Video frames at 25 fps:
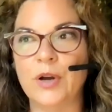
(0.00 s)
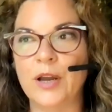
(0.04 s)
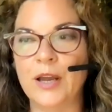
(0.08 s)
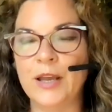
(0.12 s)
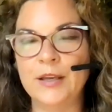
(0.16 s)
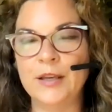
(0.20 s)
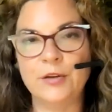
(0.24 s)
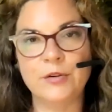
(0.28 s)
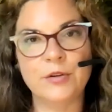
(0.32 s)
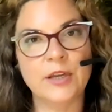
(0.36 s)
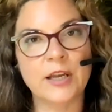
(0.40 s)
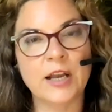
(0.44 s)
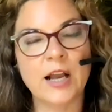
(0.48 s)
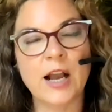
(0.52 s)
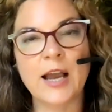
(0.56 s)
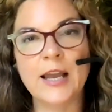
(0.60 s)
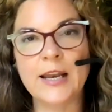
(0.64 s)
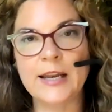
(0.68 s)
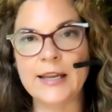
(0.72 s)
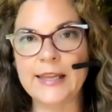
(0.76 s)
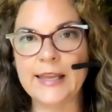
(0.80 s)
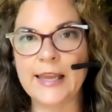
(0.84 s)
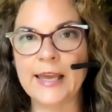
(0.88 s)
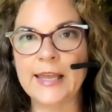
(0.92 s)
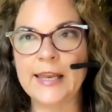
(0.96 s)
And you can
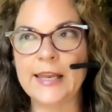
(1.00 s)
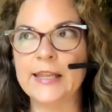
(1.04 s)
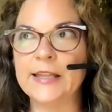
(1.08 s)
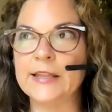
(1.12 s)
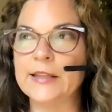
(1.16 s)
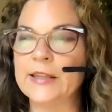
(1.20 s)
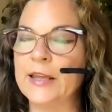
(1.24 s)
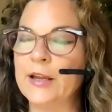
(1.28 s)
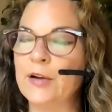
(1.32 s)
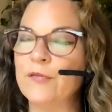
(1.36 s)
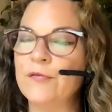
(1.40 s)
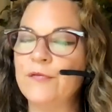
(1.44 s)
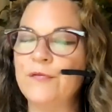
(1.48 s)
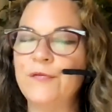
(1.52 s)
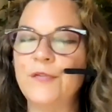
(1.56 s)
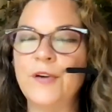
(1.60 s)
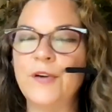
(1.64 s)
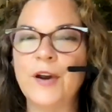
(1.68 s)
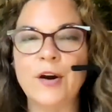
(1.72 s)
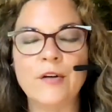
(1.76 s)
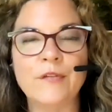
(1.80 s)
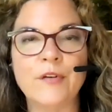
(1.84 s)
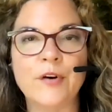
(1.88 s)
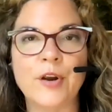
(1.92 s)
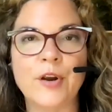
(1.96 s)
kind of get it like
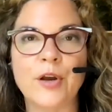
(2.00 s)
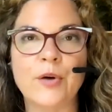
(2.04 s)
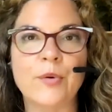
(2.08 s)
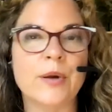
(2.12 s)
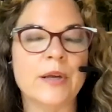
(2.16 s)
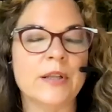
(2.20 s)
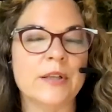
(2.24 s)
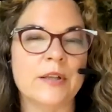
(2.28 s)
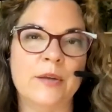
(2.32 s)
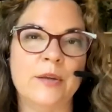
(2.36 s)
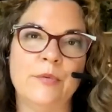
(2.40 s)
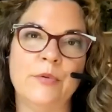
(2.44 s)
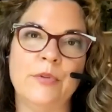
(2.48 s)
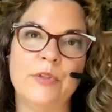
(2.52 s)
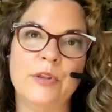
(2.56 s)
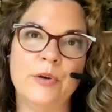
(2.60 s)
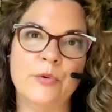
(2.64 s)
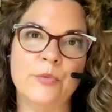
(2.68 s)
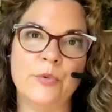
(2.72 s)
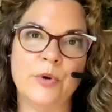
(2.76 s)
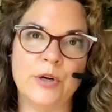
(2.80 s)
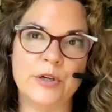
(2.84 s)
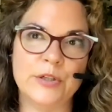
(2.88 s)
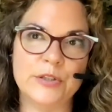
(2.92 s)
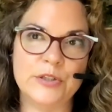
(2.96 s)
very, very quickly
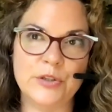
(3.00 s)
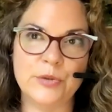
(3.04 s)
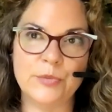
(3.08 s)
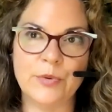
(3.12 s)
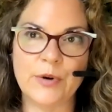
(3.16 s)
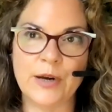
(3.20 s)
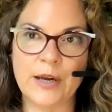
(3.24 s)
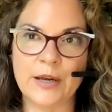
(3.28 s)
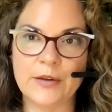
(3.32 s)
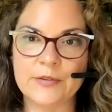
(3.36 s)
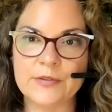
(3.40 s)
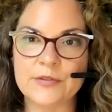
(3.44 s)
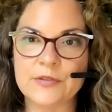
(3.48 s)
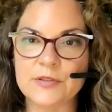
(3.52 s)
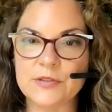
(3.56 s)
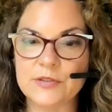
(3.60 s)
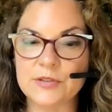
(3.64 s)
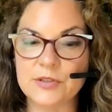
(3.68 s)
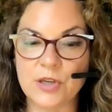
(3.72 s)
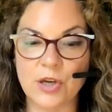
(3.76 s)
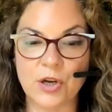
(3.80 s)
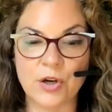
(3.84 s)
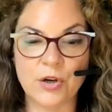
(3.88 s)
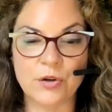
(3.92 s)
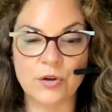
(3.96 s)
within one or two breaths.
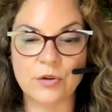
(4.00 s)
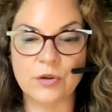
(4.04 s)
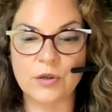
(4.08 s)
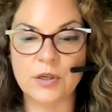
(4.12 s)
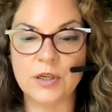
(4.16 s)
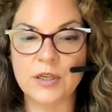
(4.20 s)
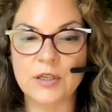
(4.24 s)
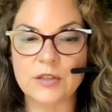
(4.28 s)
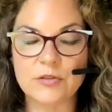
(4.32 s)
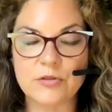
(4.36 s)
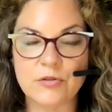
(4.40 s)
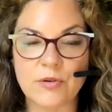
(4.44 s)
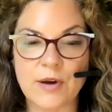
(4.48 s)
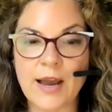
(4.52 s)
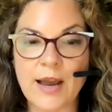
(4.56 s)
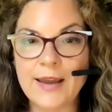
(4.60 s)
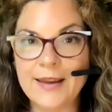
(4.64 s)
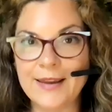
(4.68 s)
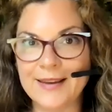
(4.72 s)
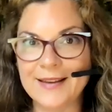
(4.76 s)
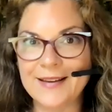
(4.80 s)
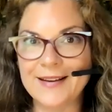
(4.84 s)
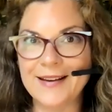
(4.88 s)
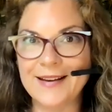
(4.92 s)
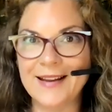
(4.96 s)
So try
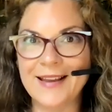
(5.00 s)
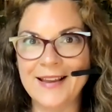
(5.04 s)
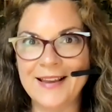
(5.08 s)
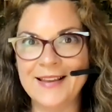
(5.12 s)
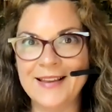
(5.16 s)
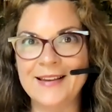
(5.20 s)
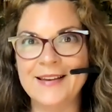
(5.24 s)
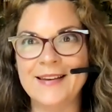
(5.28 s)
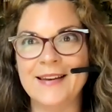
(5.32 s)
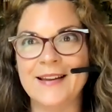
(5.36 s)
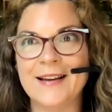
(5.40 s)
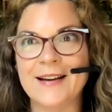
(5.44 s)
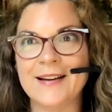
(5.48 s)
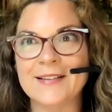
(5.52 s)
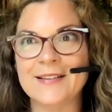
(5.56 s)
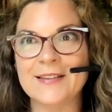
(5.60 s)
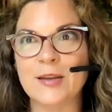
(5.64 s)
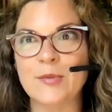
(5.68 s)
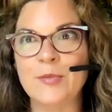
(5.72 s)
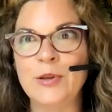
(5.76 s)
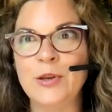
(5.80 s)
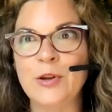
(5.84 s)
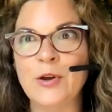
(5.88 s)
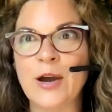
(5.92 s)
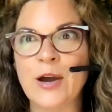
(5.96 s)
it and
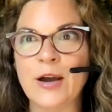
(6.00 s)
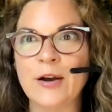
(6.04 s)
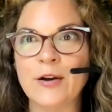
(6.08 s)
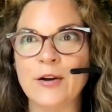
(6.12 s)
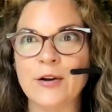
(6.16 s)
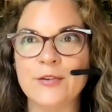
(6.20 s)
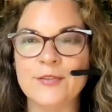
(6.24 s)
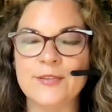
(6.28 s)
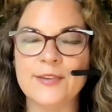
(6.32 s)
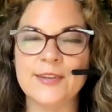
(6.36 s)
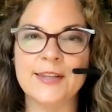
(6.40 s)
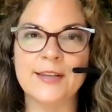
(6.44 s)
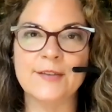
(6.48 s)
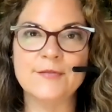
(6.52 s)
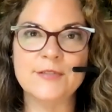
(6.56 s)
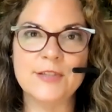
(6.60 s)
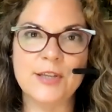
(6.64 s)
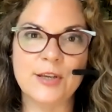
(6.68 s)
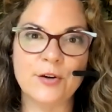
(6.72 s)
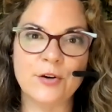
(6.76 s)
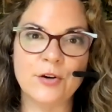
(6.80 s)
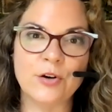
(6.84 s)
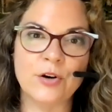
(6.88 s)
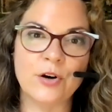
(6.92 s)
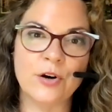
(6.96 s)
let me know how it goes. I'd love to
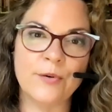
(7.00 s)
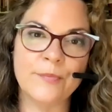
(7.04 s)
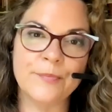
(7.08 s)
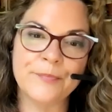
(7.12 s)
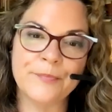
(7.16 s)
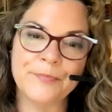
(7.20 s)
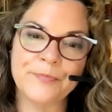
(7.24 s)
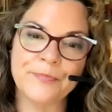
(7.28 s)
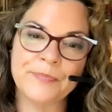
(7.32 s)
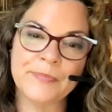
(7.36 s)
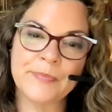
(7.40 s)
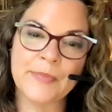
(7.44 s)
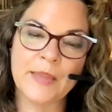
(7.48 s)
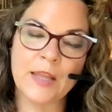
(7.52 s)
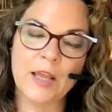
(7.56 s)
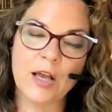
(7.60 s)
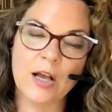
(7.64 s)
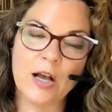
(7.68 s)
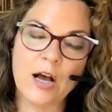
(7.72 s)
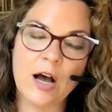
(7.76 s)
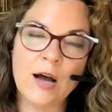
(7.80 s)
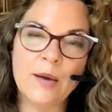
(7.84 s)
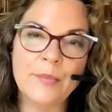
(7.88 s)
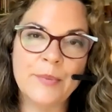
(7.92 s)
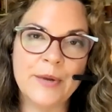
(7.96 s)
hear your
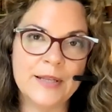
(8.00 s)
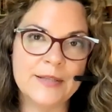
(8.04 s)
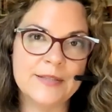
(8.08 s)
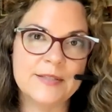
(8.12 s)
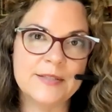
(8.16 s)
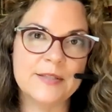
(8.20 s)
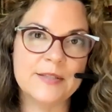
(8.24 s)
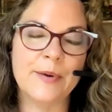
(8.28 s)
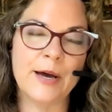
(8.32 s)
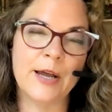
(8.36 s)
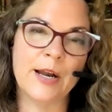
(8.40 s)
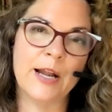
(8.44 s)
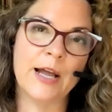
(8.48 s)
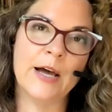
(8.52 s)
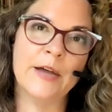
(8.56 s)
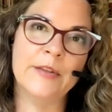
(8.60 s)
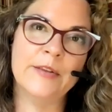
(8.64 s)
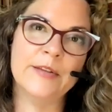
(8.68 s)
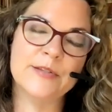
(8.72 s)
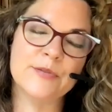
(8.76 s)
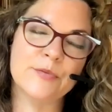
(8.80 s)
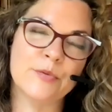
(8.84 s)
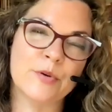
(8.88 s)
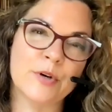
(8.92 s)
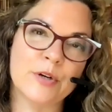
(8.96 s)
comments about how
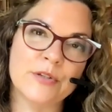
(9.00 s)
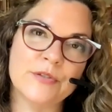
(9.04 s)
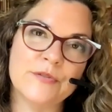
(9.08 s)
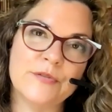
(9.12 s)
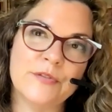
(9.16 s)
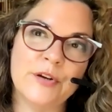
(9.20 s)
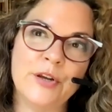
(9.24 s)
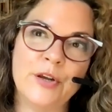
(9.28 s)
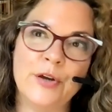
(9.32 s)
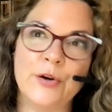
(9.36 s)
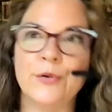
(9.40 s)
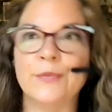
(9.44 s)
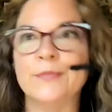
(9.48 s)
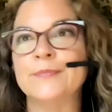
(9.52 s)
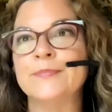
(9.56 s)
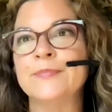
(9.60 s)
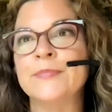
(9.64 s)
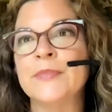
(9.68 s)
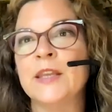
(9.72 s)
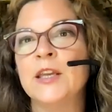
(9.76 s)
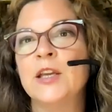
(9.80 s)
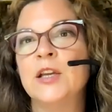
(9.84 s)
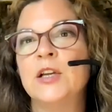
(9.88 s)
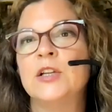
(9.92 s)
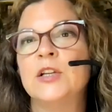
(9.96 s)
this works for you.
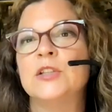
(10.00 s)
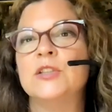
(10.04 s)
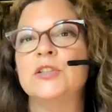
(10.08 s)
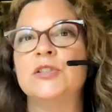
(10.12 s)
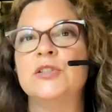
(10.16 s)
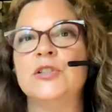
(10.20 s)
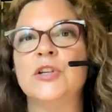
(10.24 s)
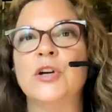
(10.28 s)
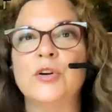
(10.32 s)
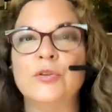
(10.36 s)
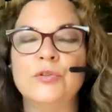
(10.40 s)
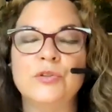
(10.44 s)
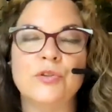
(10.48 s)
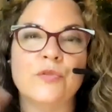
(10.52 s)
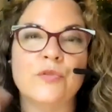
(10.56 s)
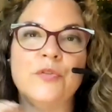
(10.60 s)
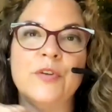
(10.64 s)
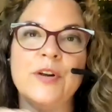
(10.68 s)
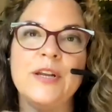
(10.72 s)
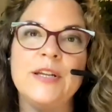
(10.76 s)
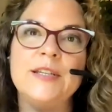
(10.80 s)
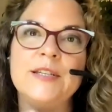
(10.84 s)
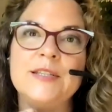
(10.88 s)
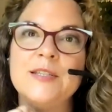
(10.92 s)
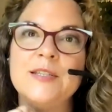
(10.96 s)
So don't
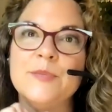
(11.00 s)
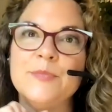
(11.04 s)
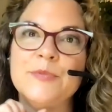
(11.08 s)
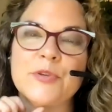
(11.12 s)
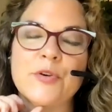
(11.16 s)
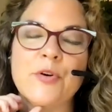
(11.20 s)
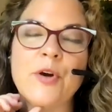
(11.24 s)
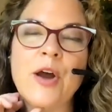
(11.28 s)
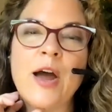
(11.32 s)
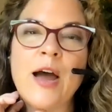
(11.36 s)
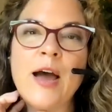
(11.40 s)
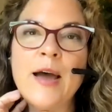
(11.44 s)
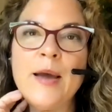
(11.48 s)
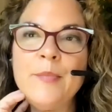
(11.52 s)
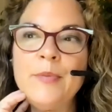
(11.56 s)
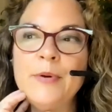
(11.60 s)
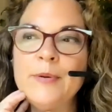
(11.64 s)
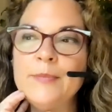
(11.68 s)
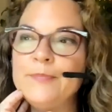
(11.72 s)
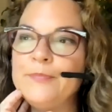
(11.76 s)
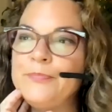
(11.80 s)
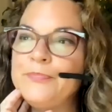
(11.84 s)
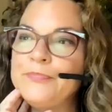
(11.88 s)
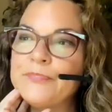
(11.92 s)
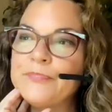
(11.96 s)
forget to subscribe.
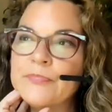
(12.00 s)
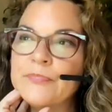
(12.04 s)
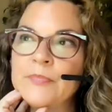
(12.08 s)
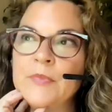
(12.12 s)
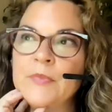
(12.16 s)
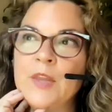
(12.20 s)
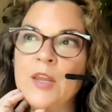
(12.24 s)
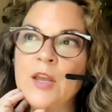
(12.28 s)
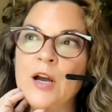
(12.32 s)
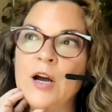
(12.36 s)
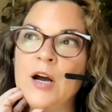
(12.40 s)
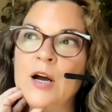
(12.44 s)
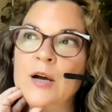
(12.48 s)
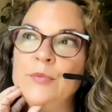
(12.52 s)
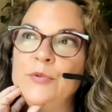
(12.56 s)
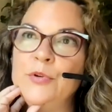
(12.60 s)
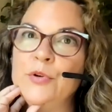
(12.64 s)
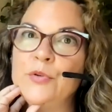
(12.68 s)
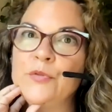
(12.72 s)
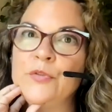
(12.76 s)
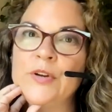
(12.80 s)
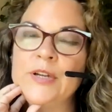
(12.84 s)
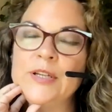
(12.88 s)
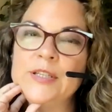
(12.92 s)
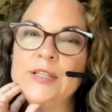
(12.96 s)

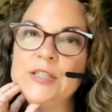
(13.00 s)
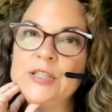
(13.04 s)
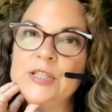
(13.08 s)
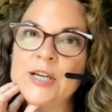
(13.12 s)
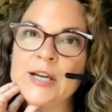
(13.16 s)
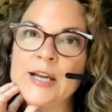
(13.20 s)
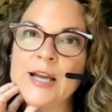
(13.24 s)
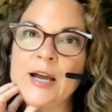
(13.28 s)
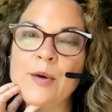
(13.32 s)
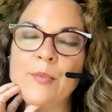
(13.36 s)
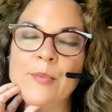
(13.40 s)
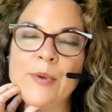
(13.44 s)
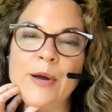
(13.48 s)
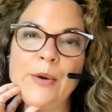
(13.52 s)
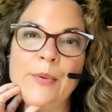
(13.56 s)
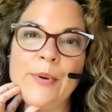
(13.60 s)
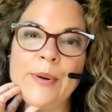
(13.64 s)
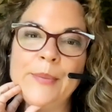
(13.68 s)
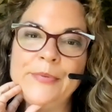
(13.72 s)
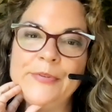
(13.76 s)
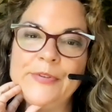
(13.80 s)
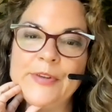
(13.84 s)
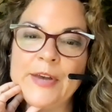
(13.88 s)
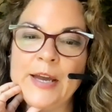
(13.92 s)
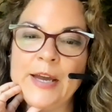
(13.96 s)
Don't forget to check out my
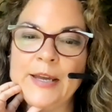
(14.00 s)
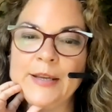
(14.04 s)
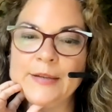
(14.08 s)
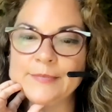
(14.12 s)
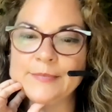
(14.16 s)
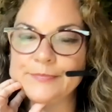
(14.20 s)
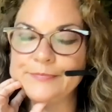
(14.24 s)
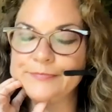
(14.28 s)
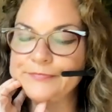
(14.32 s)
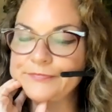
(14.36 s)
website,